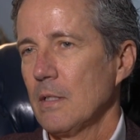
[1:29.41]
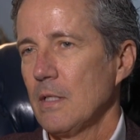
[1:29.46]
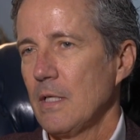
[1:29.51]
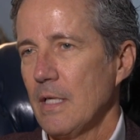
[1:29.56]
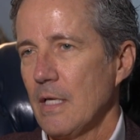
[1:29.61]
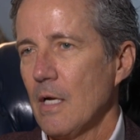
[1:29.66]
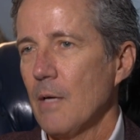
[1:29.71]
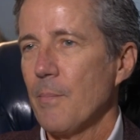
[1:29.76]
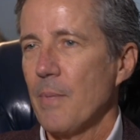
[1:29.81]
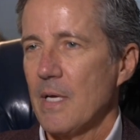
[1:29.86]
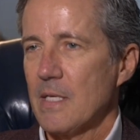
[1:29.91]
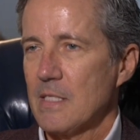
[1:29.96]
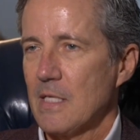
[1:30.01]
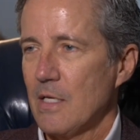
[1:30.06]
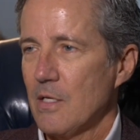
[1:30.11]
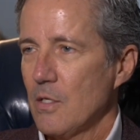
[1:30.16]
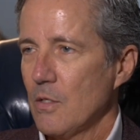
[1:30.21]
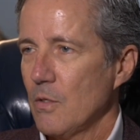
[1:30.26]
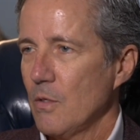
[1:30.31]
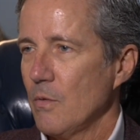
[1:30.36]
get up as
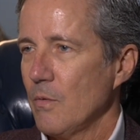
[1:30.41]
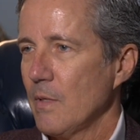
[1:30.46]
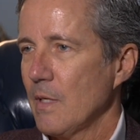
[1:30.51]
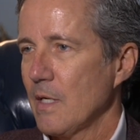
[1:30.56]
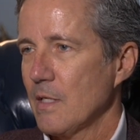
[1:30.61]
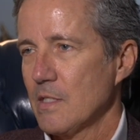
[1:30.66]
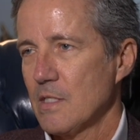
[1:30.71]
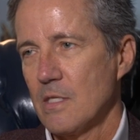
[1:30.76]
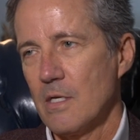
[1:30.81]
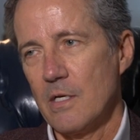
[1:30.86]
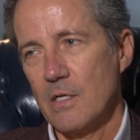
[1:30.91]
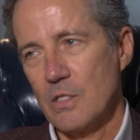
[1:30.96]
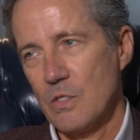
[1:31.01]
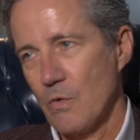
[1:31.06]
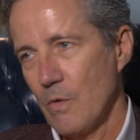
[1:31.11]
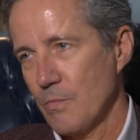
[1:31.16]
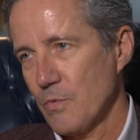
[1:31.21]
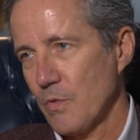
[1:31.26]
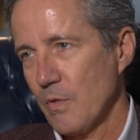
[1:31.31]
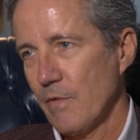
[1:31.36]
I do, and I'd study
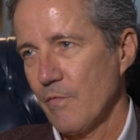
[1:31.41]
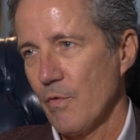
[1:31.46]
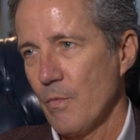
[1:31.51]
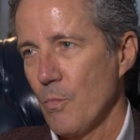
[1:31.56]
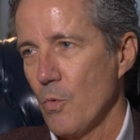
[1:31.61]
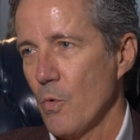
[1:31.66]
scripture every